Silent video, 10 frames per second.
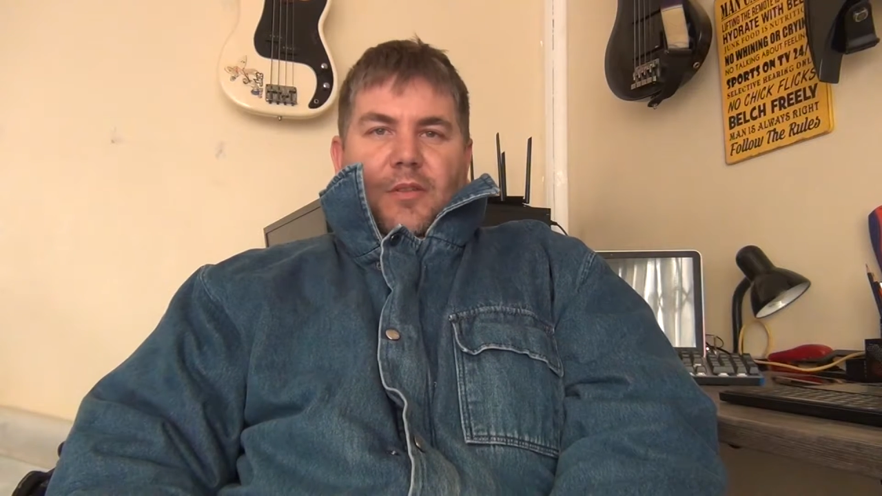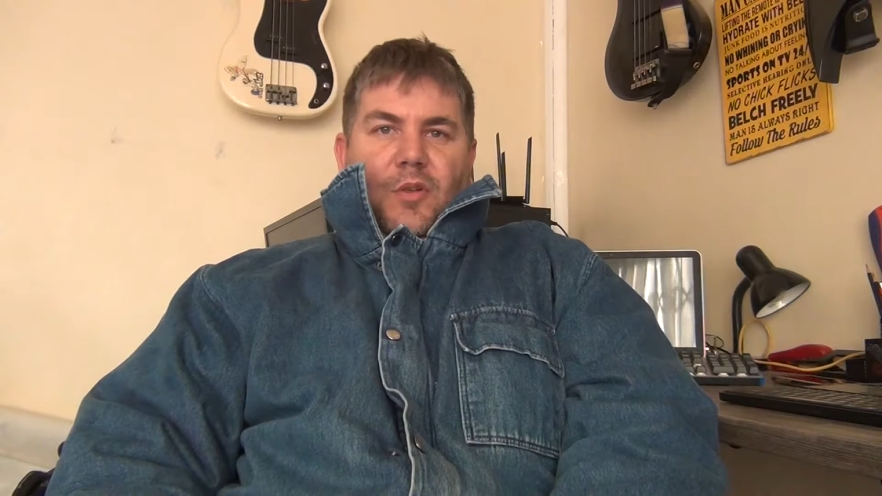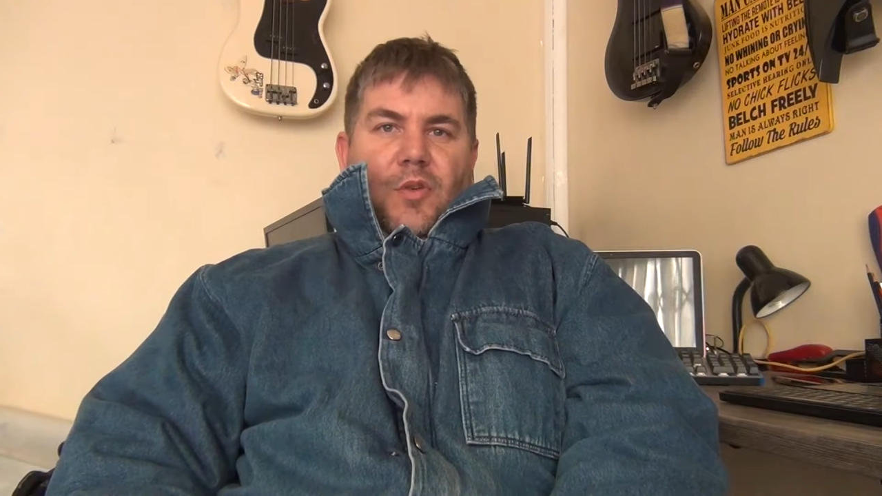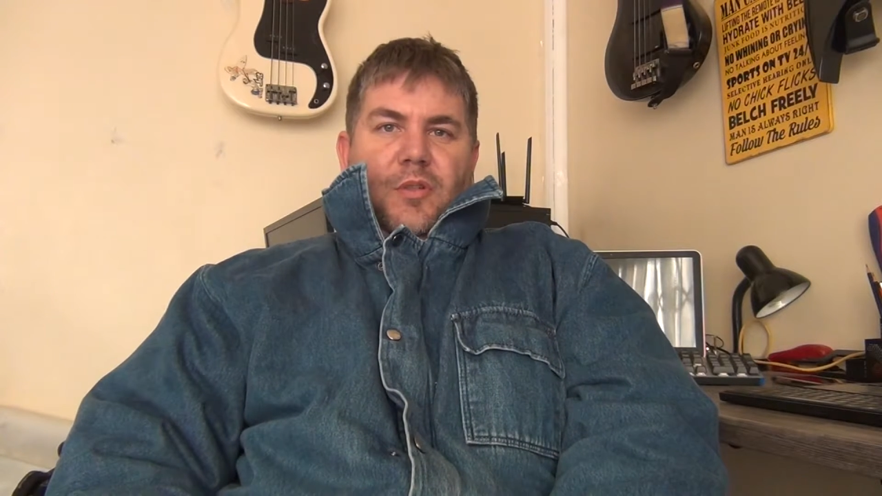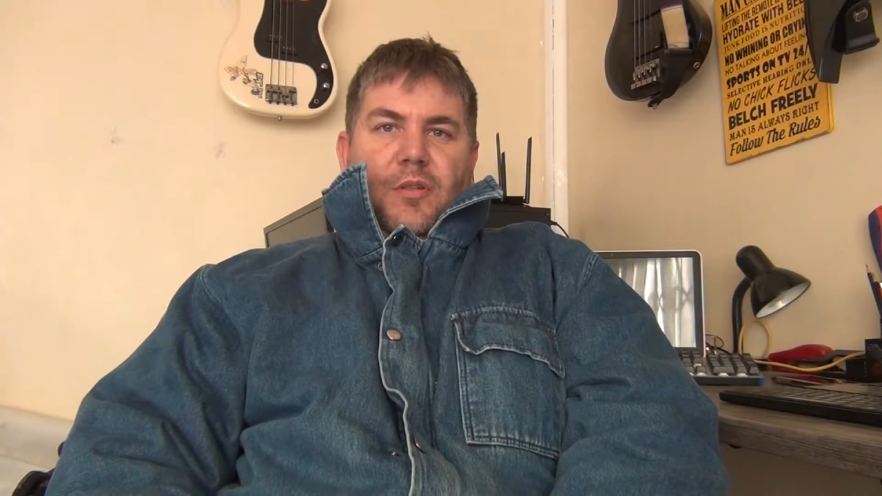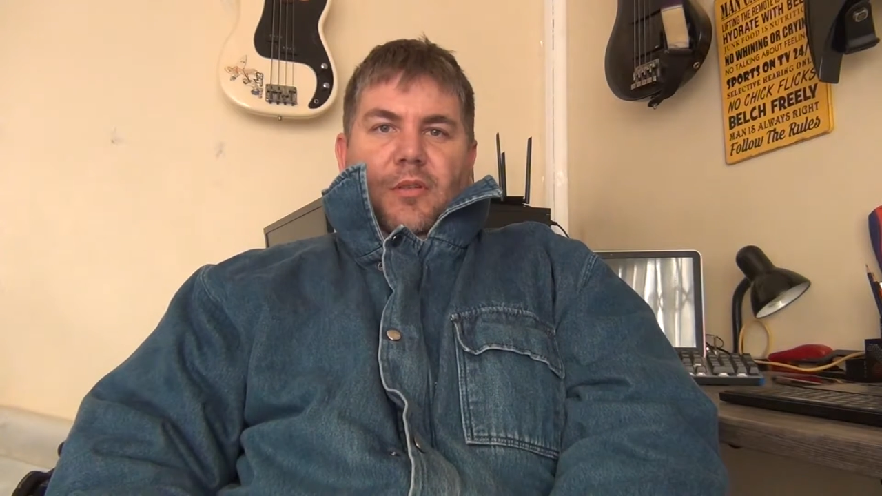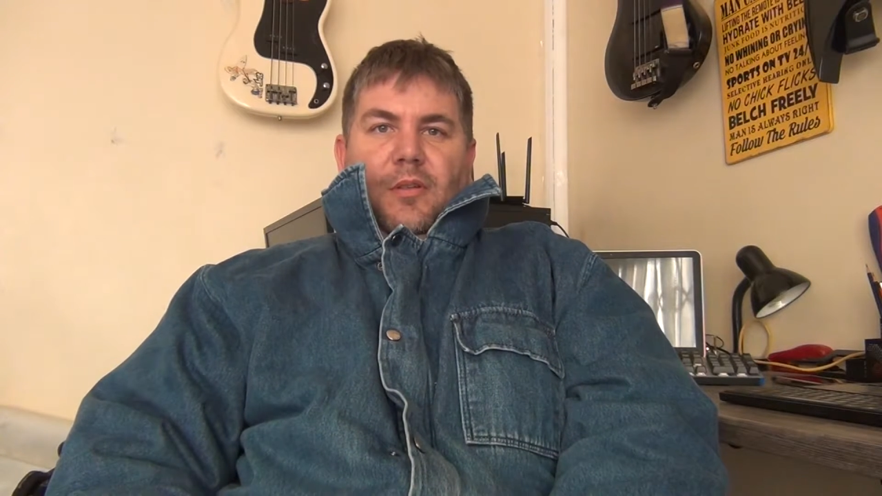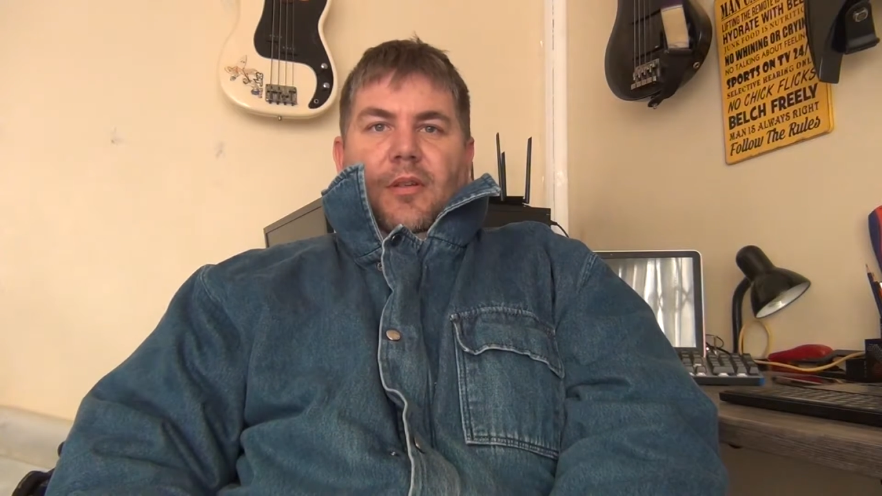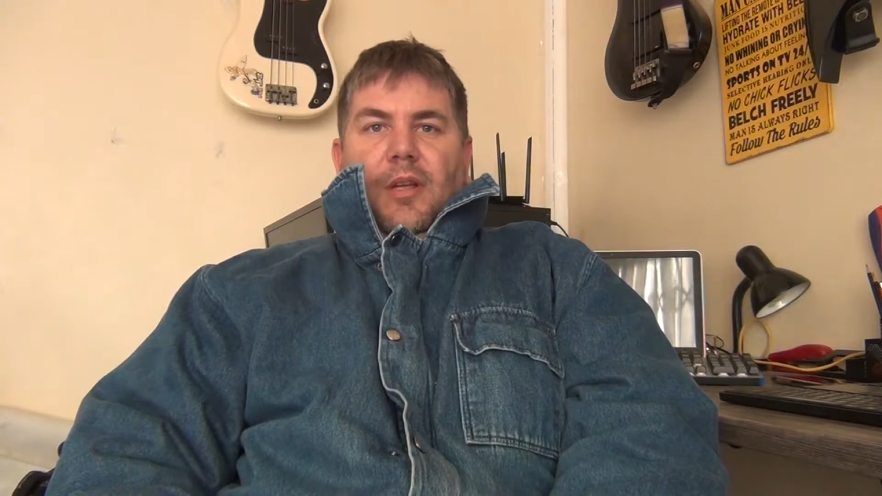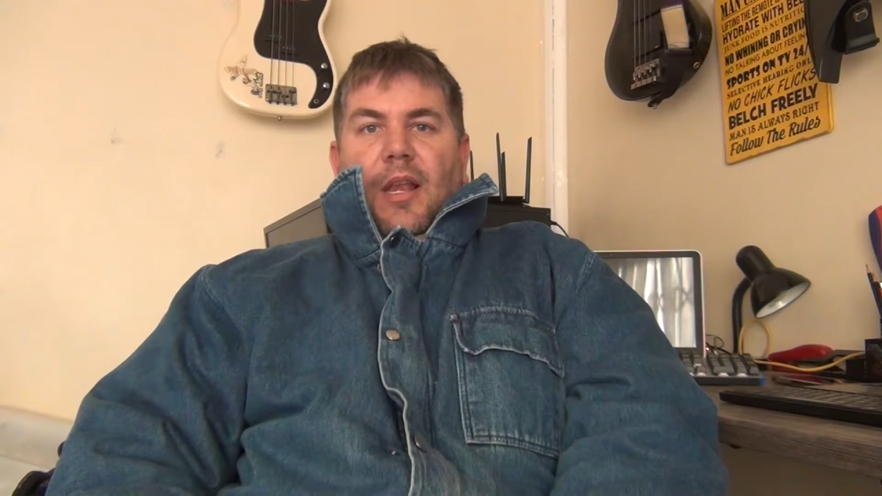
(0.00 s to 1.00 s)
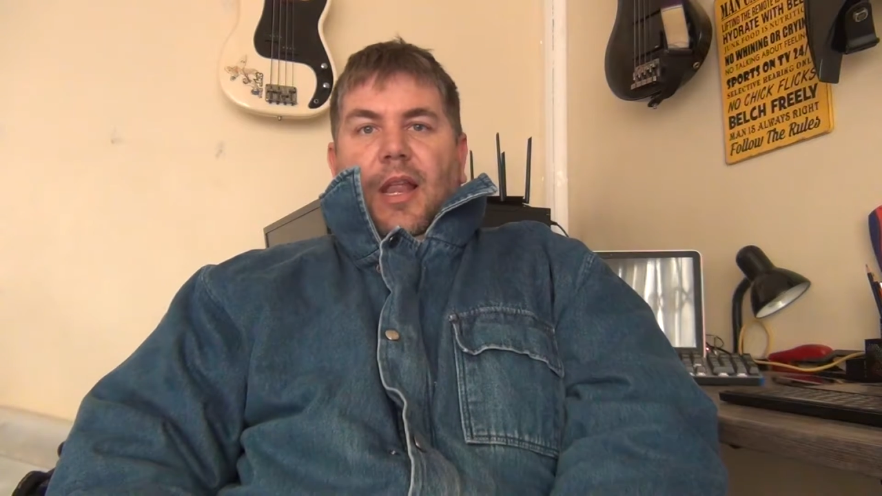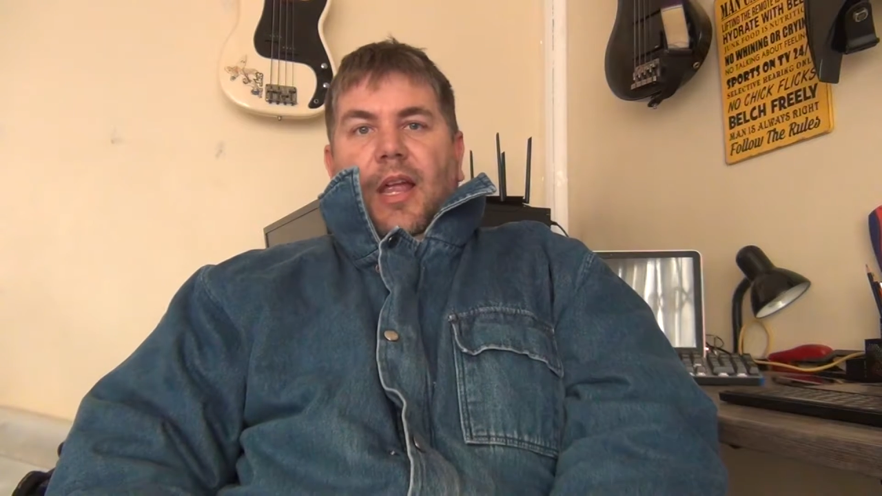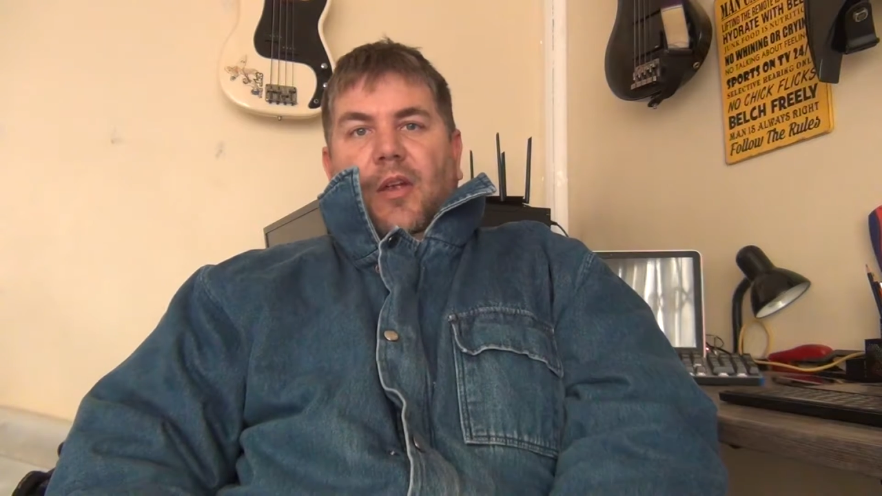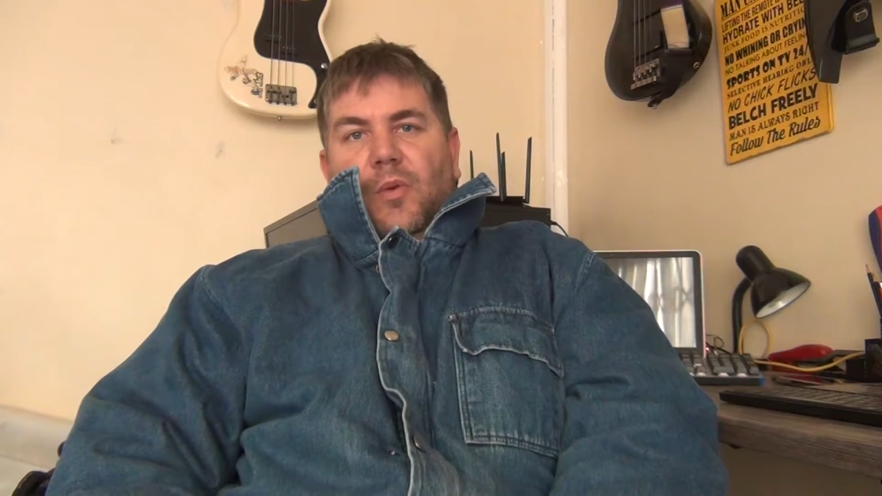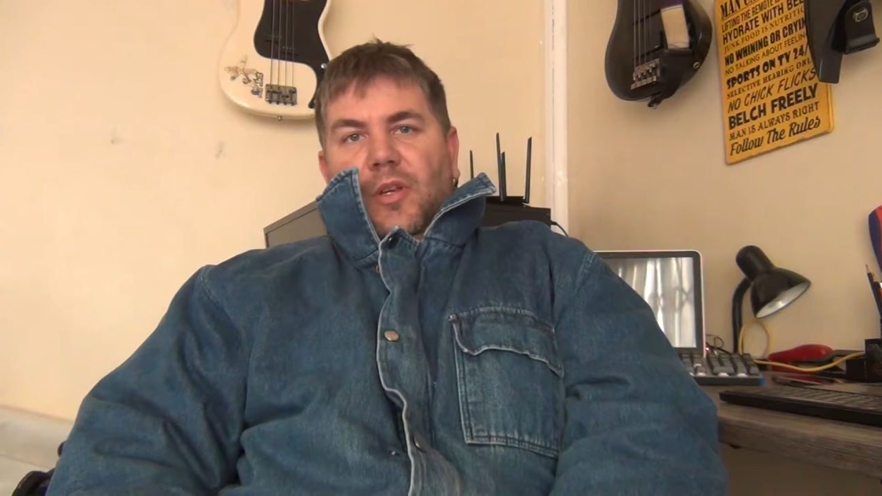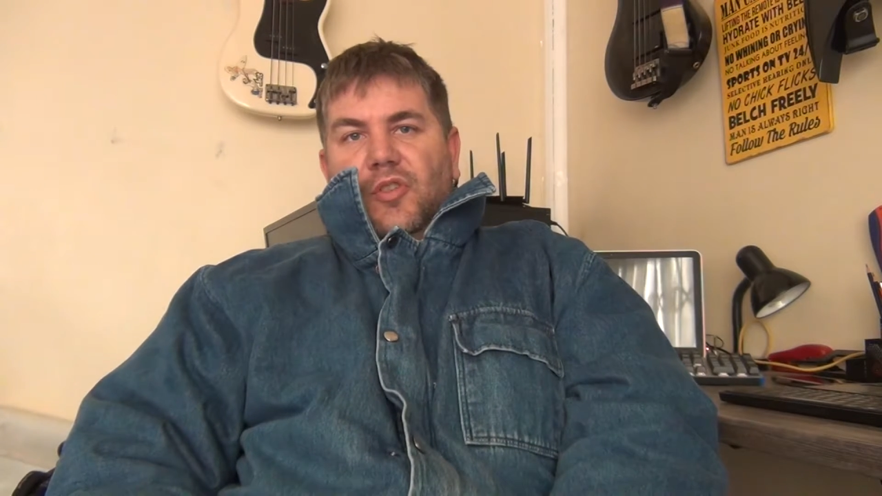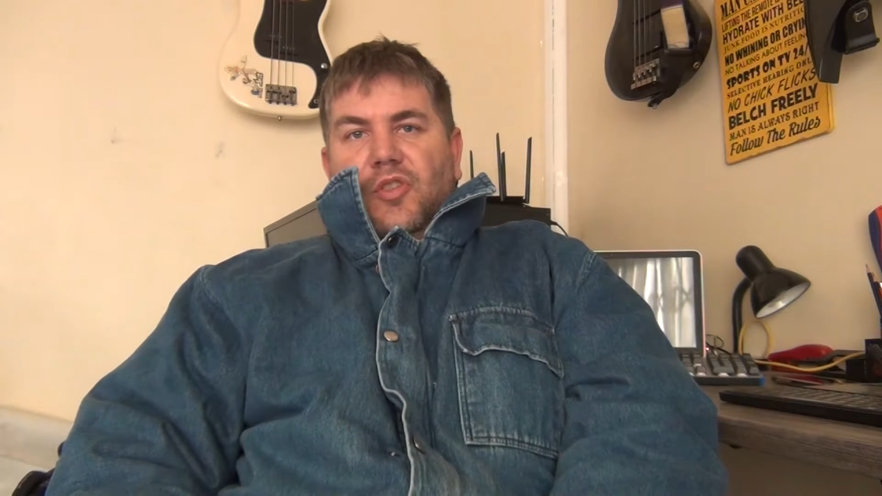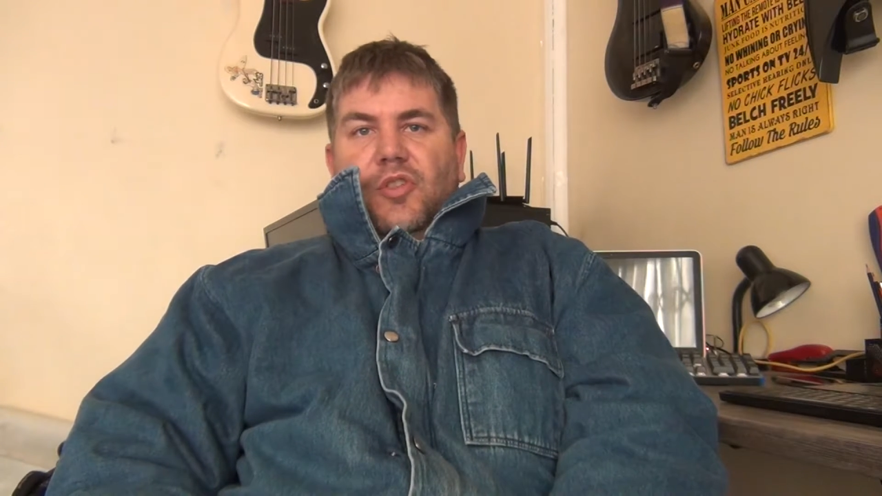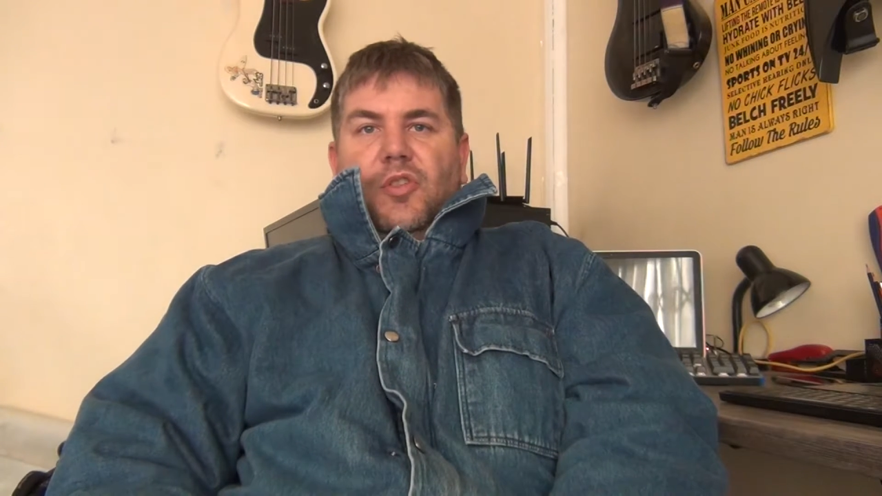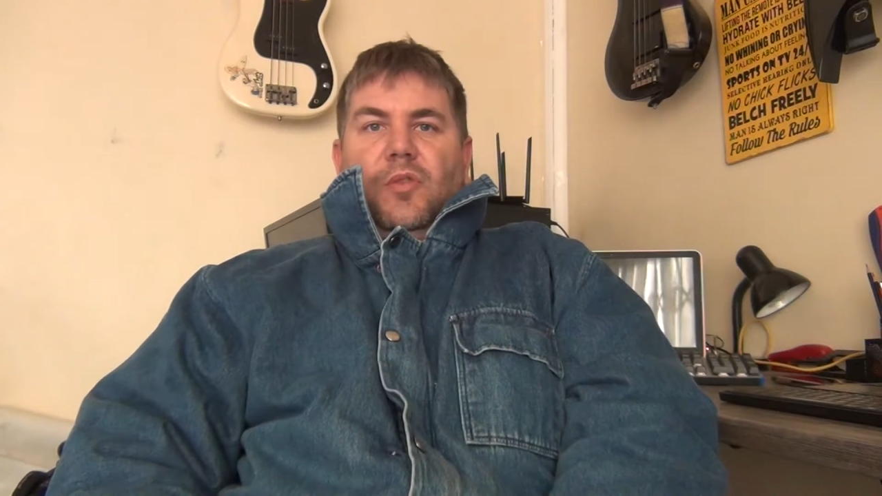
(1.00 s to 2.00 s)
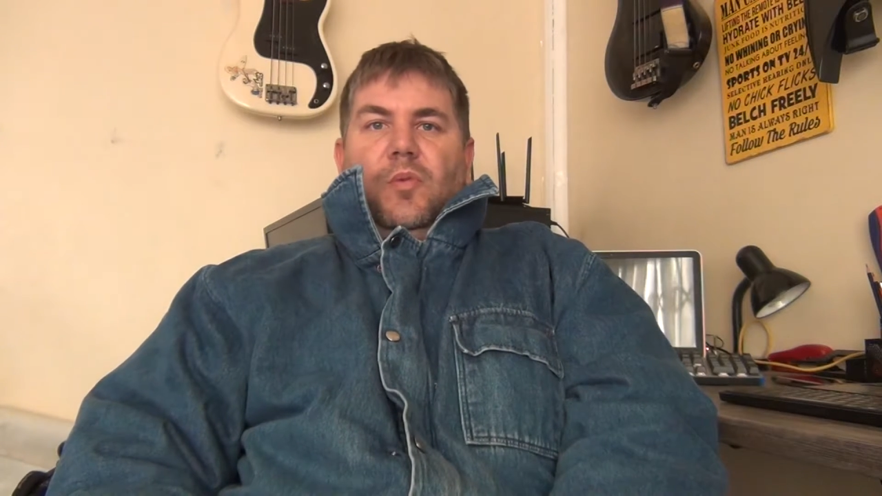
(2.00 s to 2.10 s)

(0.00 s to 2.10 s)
chosen a language